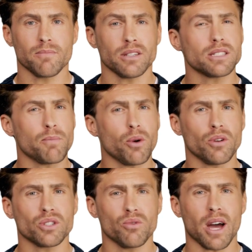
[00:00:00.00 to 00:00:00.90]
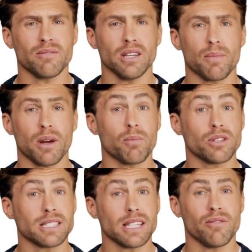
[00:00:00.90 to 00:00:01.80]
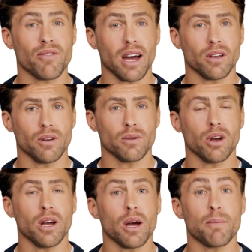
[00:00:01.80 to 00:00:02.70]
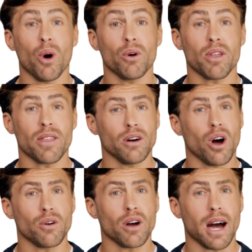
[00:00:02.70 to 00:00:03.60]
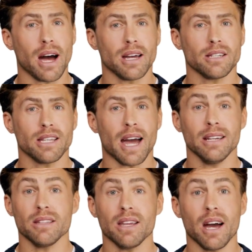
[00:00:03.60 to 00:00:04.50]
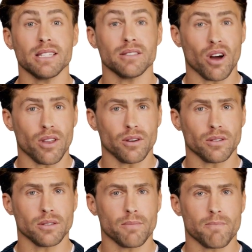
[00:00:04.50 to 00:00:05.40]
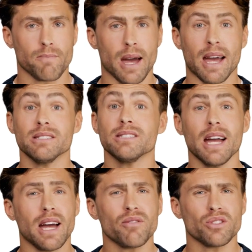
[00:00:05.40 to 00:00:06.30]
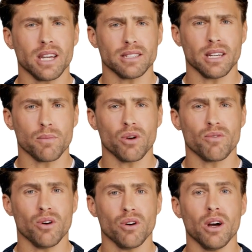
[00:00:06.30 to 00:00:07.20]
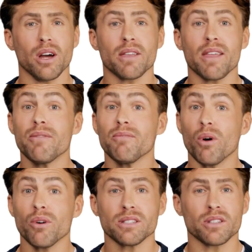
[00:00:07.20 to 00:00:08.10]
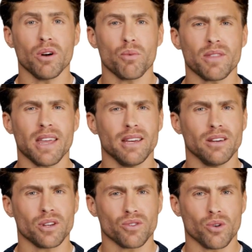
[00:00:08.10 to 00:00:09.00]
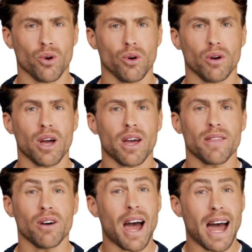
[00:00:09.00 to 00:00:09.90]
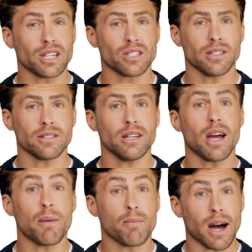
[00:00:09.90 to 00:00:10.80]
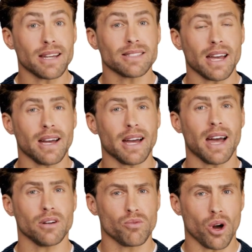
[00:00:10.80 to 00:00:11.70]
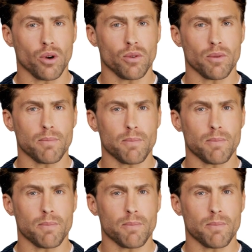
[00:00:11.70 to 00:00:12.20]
This approach drives up their perceived value, both in their own eyes and in the eyes of others. Instead of chasing approval, they focus on what they can control, their actions, mindset, and growth.